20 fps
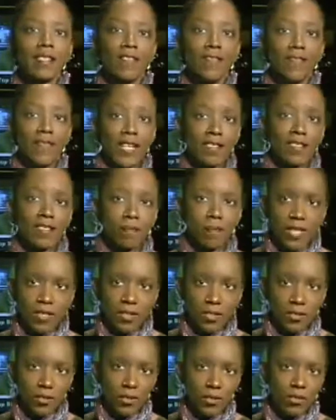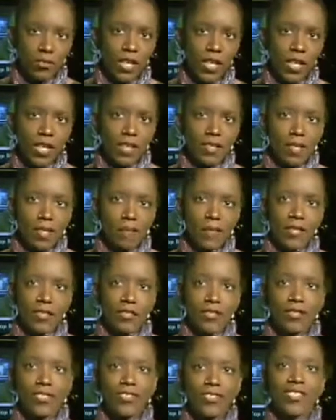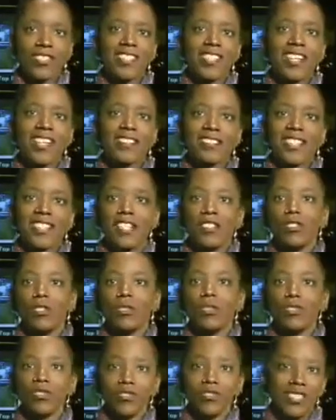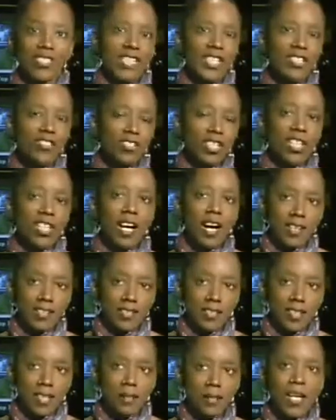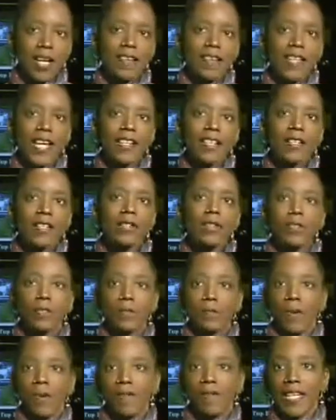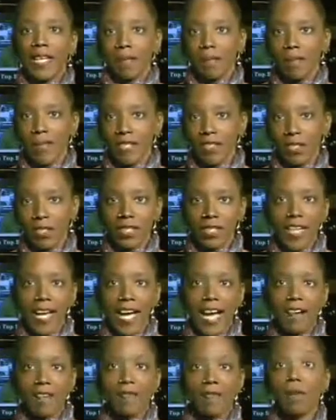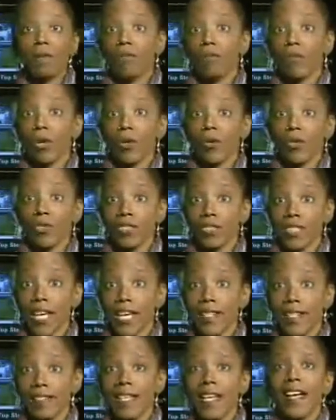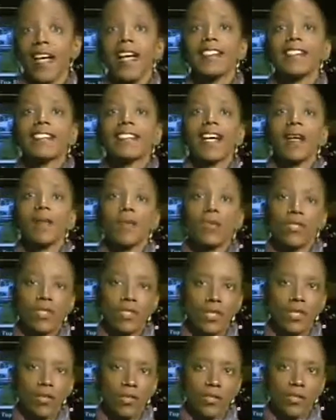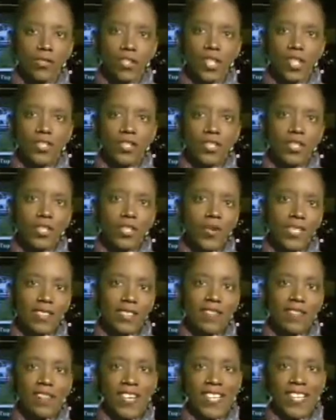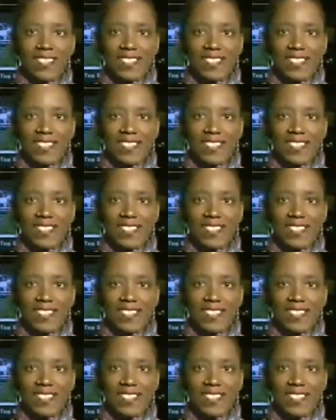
defense ministers. The ministers discussed a new strategic concept that includes preventing missile attack from rogue states and cyber assaults. The U.S. Defense